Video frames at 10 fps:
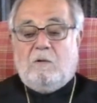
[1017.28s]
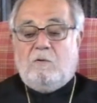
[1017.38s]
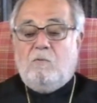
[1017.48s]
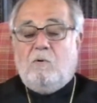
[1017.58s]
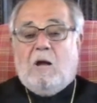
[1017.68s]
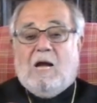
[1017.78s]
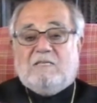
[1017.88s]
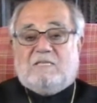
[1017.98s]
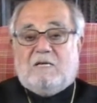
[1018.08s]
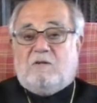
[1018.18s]
you
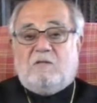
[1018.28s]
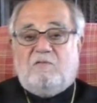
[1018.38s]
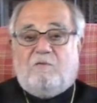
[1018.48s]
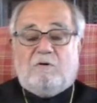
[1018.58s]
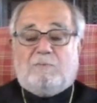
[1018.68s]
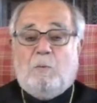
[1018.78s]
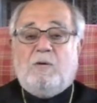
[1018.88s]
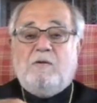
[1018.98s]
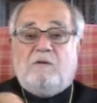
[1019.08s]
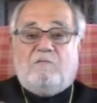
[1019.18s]
guys got the divorce, but we
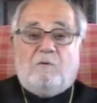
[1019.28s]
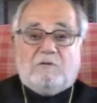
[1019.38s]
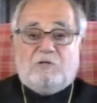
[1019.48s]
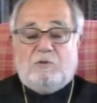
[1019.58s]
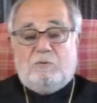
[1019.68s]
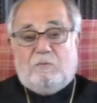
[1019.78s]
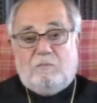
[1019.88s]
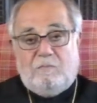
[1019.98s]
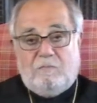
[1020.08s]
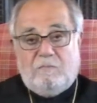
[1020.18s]
didn't divorce
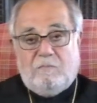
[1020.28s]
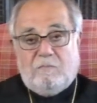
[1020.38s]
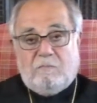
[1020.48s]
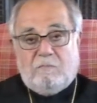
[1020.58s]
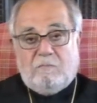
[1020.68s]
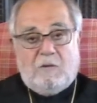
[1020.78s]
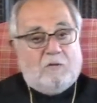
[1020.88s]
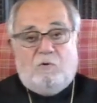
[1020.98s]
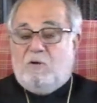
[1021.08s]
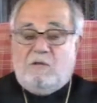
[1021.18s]
you.
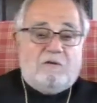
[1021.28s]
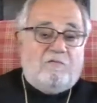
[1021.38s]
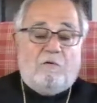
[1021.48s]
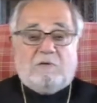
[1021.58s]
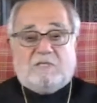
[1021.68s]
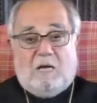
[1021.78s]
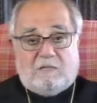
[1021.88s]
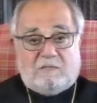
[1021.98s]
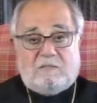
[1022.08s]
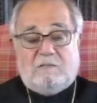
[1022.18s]
And you didn't divorce
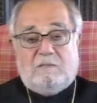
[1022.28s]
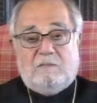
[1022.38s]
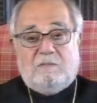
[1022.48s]
us.